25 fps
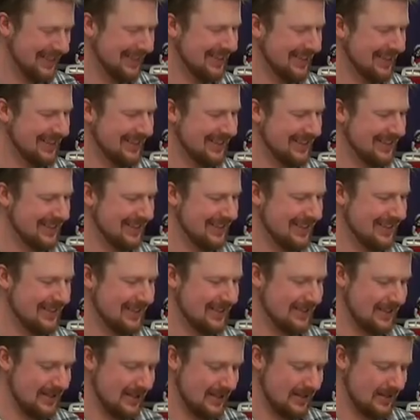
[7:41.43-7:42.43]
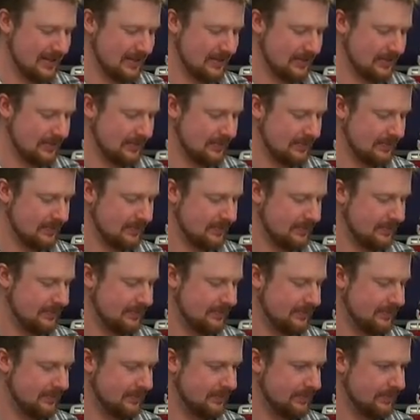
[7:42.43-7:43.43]

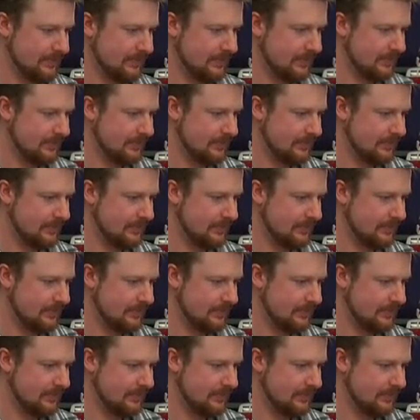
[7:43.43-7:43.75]
(not speaking)